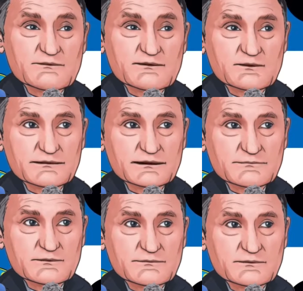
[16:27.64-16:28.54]
but ultimately
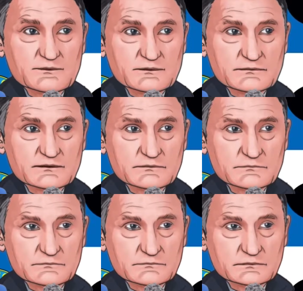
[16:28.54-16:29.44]
we still had to, you know, we,
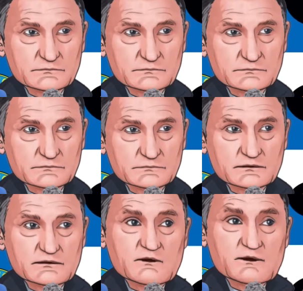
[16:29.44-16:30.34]
we
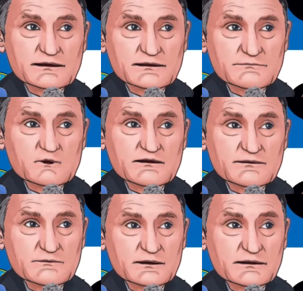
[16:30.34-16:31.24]
you've got to wait the
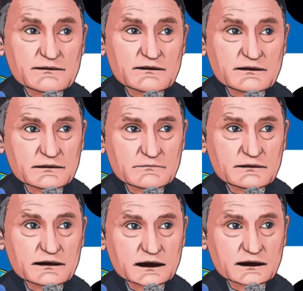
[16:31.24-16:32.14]
goalkeeper more. We had a
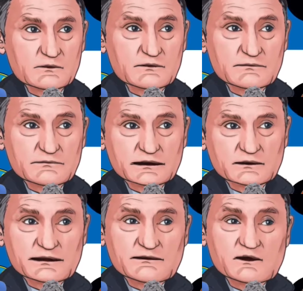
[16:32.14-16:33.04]
few
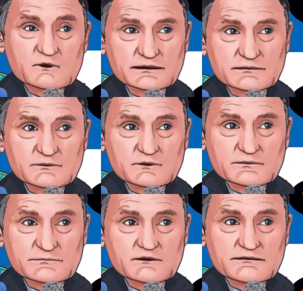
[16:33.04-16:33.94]
opportunities, and Downing
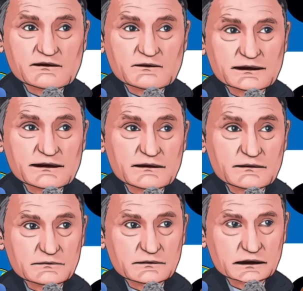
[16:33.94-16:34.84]
flashed one past,
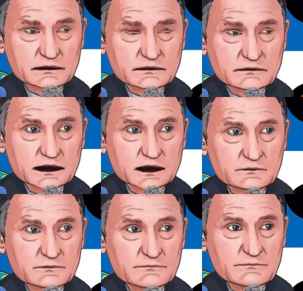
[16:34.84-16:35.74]
Graham flashed one
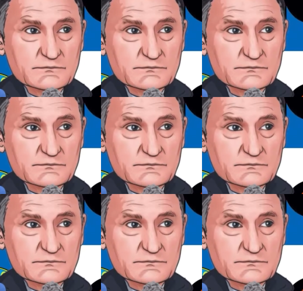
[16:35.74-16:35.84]
past,